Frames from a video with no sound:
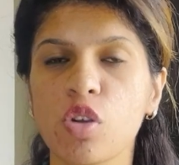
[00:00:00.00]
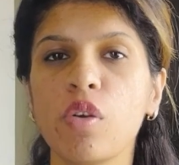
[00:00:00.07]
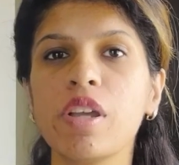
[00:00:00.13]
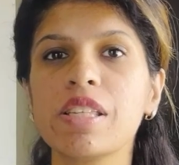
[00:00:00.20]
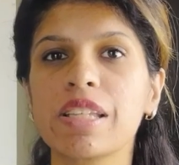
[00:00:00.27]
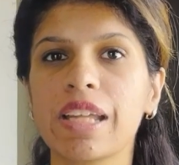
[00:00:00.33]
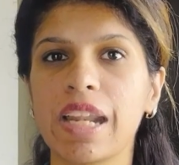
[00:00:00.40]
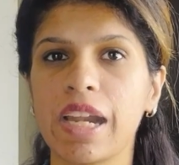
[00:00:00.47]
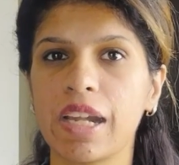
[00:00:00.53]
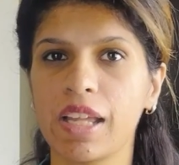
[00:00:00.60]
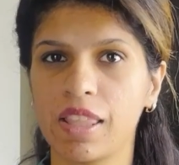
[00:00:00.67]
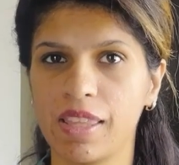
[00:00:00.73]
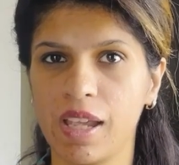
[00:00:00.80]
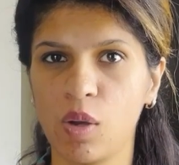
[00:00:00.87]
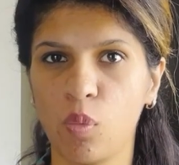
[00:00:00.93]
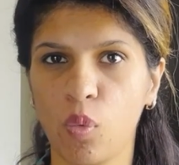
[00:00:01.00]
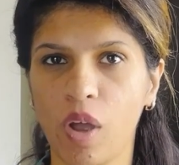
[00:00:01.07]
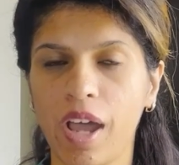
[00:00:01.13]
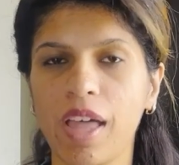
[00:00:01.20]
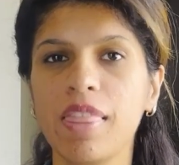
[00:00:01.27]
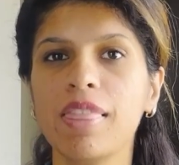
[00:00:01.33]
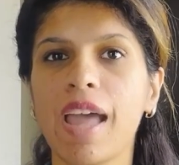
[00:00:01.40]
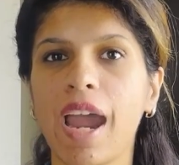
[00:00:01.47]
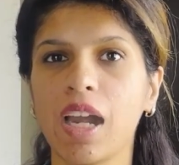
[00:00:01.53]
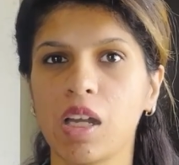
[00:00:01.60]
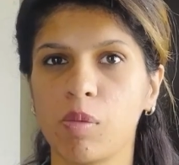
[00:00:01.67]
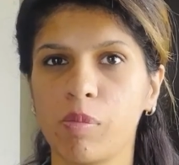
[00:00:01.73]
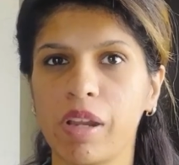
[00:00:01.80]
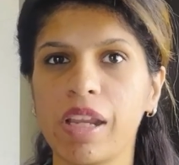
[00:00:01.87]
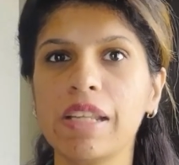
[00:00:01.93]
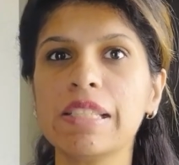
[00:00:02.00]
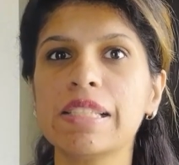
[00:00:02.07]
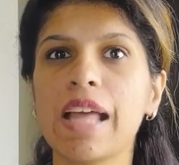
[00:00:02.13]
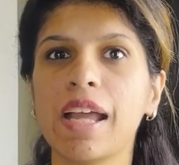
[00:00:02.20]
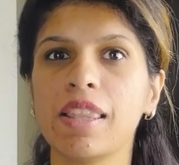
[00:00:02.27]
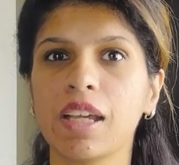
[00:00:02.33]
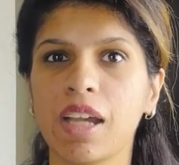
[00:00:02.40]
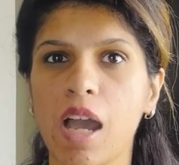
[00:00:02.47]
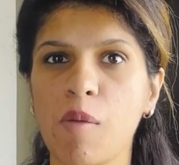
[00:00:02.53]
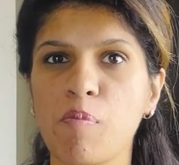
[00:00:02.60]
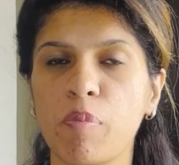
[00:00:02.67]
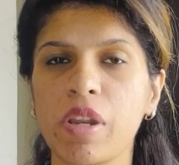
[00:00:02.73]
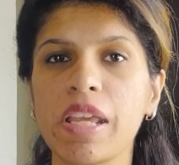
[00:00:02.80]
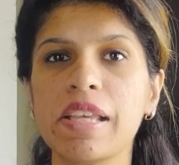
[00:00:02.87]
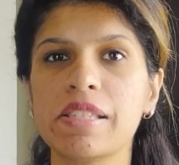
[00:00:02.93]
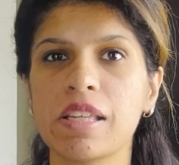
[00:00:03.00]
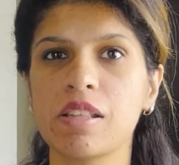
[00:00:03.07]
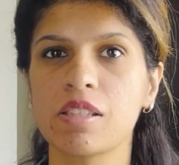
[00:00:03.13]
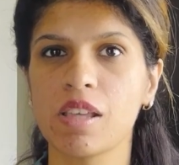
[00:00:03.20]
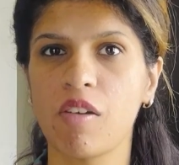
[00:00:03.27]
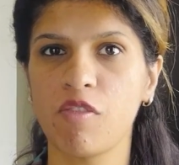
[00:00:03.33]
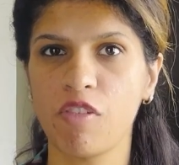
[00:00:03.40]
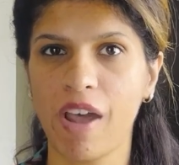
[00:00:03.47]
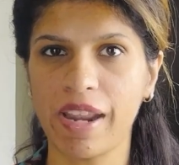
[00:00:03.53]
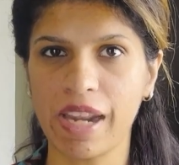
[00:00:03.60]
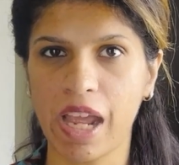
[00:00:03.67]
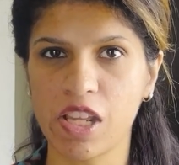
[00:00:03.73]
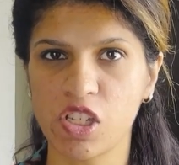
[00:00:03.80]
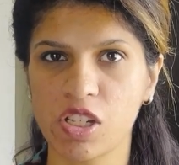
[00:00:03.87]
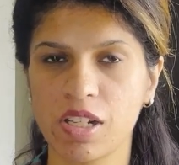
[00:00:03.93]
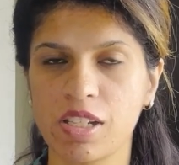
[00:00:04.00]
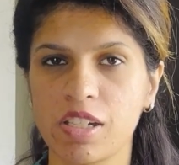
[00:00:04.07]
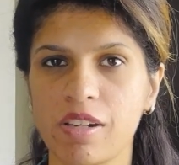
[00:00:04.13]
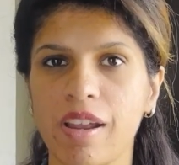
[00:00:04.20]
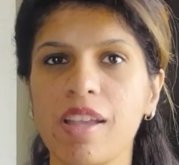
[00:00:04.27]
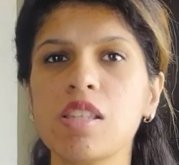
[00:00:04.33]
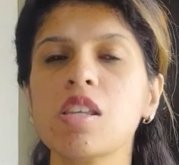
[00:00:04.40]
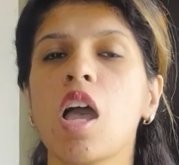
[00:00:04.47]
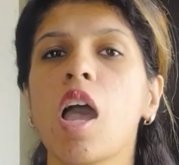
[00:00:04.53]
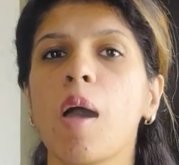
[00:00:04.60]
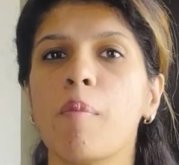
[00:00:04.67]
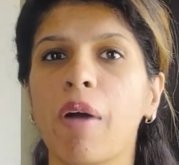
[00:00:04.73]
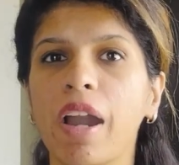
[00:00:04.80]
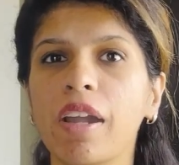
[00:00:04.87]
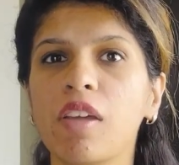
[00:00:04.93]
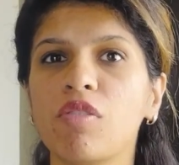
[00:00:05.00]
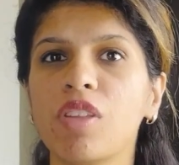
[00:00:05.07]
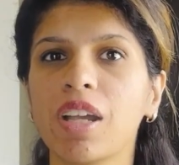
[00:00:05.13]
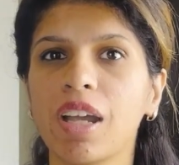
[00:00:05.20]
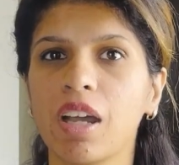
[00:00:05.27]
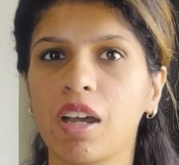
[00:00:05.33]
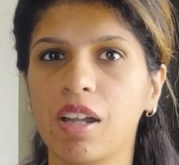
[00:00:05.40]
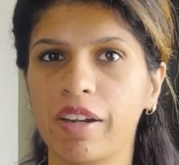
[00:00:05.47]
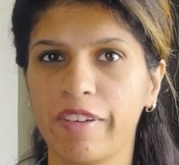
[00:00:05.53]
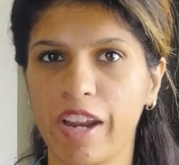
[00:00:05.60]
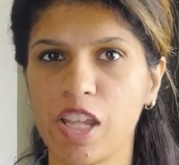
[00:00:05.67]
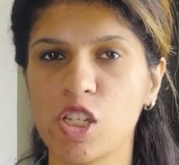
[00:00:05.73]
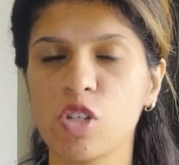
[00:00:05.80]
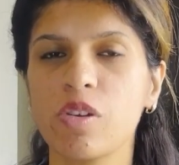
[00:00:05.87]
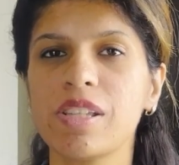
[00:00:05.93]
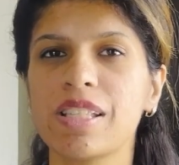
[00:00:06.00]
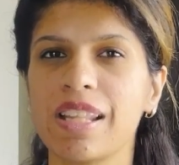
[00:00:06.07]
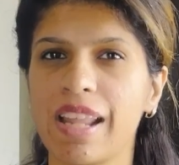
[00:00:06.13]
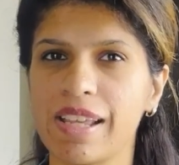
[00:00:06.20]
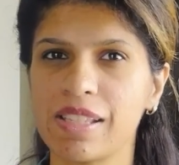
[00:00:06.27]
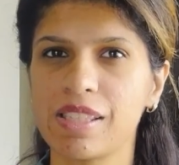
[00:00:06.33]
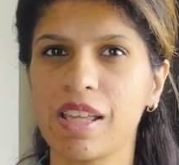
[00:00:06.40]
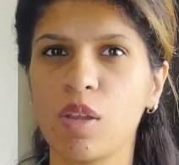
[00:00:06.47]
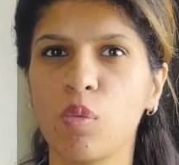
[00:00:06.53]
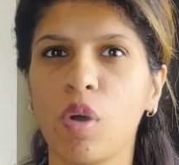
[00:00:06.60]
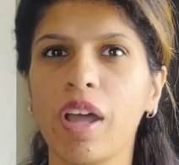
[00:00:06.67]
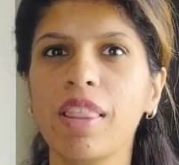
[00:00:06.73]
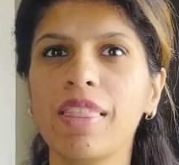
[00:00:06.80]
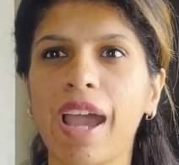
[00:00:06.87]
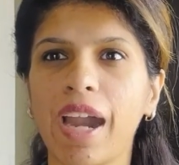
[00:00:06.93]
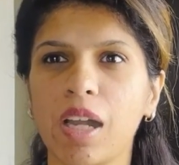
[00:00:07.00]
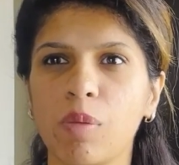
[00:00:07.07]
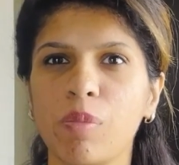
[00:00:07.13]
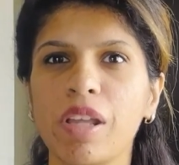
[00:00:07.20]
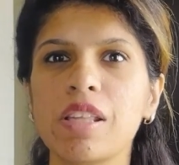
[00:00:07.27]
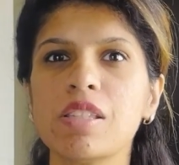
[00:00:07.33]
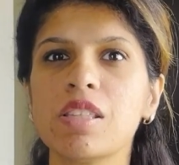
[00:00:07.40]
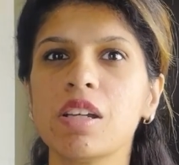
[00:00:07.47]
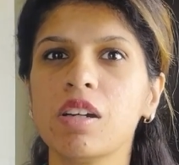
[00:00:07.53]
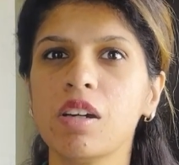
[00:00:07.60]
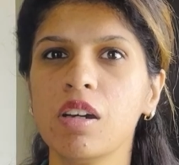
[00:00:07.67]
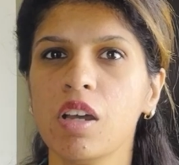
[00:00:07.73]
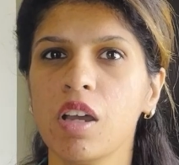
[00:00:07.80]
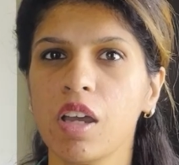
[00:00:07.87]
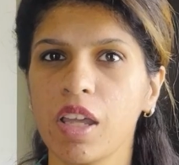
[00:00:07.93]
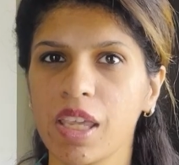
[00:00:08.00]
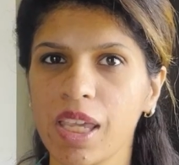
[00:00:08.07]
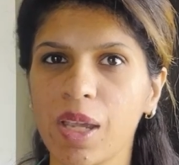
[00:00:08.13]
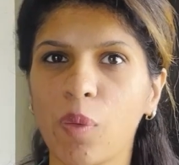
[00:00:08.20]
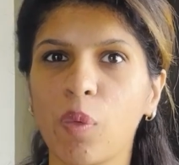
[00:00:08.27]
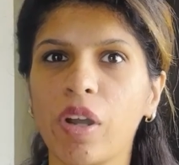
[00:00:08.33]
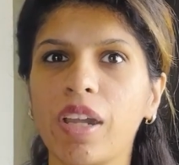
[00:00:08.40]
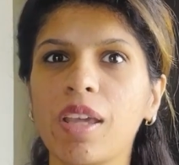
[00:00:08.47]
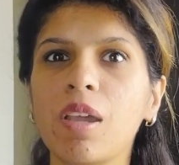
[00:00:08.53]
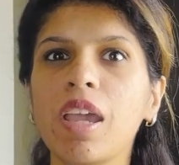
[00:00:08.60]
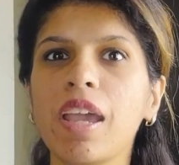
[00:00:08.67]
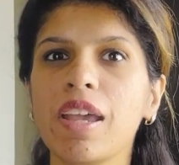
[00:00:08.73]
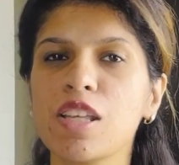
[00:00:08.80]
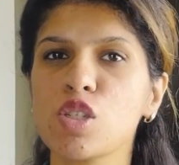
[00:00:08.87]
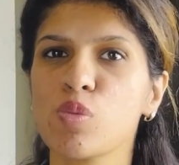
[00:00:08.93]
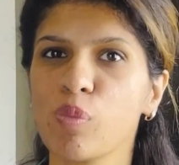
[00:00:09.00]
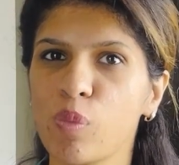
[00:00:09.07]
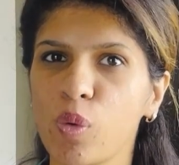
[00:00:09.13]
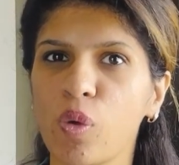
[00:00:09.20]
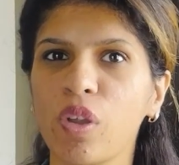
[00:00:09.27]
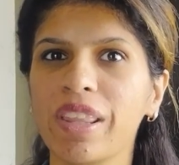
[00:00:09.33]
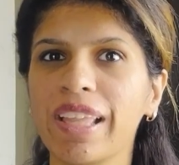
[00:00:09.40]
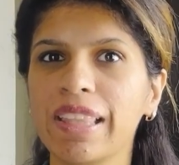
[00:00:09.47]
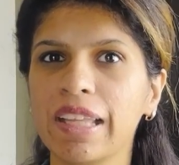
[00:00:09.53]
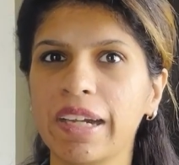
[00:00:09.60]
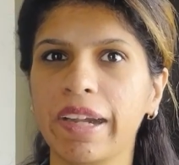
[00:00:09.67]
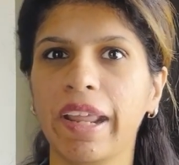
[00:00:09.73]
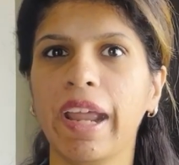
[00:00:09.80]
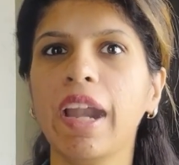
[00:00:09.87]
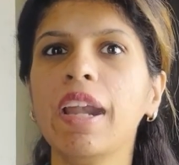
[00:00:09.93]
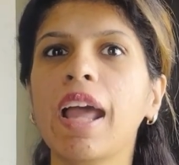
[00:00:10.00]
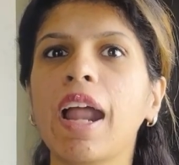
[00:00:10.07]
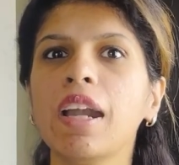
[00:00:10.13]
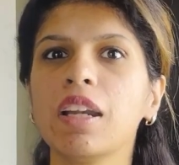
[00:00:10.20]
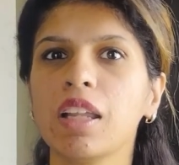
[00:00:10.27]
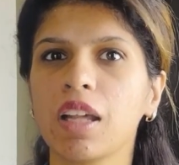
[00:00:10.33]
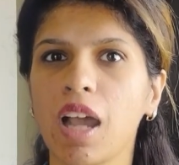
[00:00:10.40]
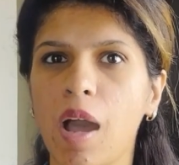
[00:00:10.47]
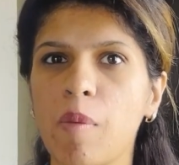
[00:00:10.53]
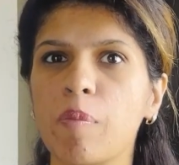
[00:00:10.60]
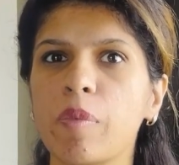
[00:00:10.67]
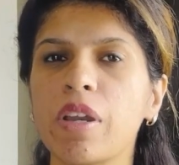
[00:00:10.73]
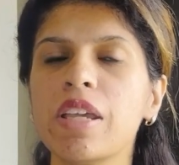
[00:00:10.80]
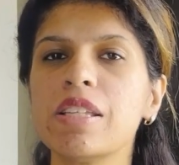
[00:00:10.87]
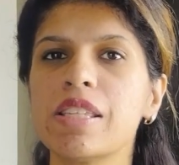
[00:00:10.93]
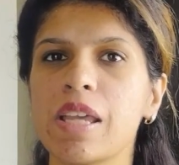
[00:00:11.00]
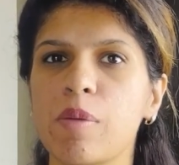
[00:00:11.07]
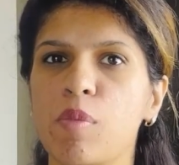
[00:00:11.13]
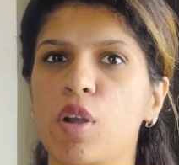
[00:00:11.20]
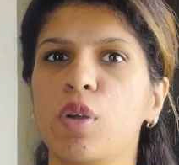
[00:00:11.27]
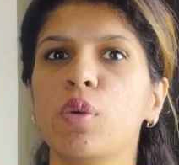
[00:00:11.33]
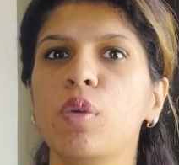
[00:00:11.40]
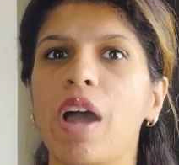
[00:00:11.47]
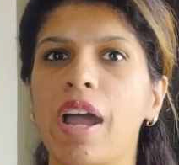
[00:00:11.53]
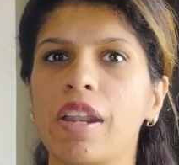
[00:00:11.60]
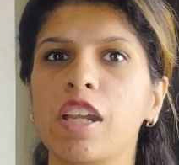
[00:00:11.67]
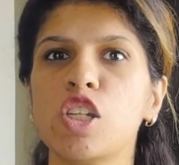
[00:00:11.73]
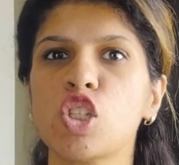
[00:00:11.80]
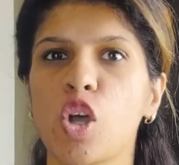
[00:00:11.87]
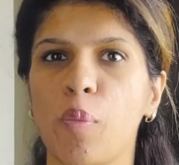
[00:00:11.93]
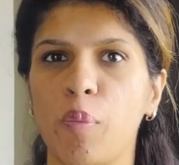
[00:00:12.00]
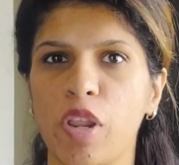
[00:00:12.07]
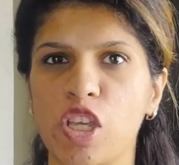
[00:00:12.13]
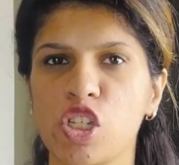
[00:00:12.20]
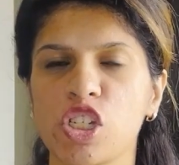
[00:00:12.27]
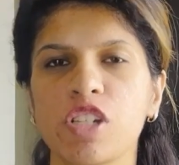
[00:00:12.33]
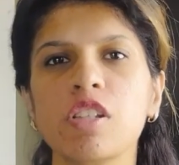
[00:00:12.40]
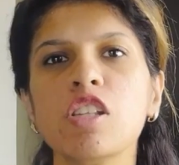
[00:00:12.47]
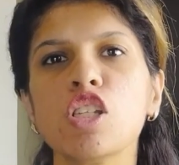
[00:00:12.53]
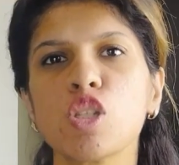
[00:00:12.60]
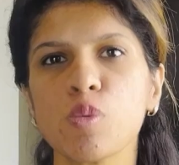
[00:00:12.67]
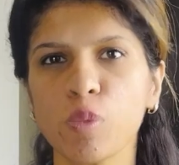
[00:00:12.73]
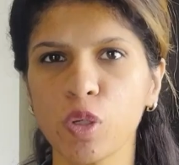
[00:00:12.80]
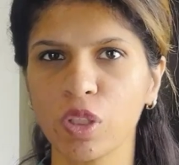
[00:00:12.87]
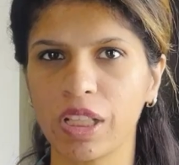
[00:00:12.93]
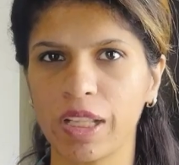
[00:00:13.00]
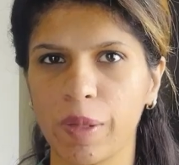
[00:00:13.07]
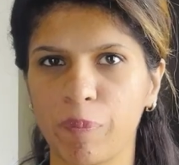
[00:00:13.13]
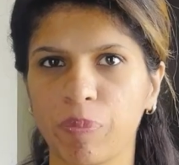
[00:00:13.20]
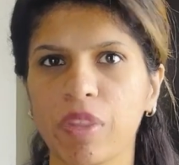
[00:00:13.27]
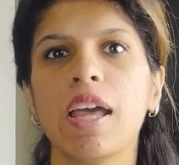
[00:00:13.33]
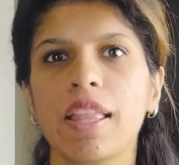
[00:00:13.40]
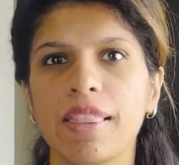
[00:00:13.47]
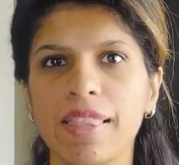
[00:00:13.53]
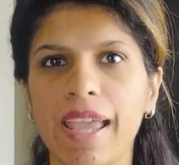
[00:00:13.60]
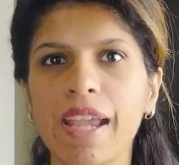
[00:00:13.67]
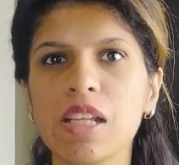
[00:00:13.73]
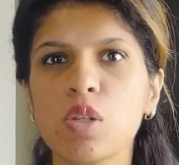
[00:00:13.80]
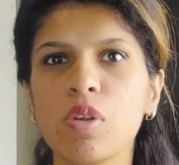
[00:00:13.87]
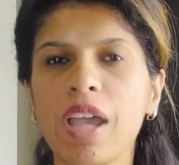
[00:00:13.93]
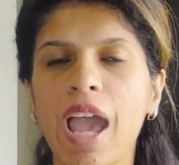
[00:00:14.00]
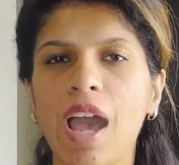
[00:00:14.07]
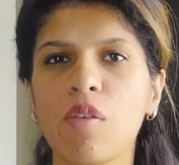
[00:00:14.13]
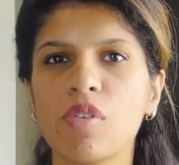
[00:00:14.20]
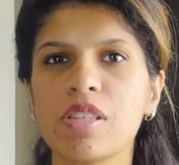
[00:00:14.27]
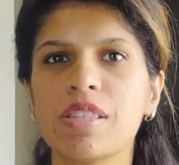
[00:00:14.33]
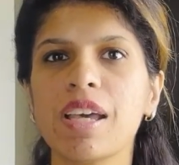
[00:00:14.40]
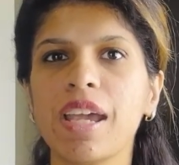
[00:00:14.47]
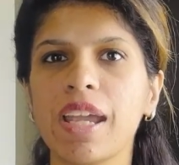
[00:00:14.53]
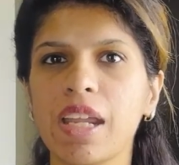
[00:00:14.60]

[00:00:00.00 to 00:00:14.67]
is greater than 1, that means that the company is in some financial stress. But if the ratio is less than 1, that means the equity is more than the debt and the company is able to run its operations smoothly. Next we have is the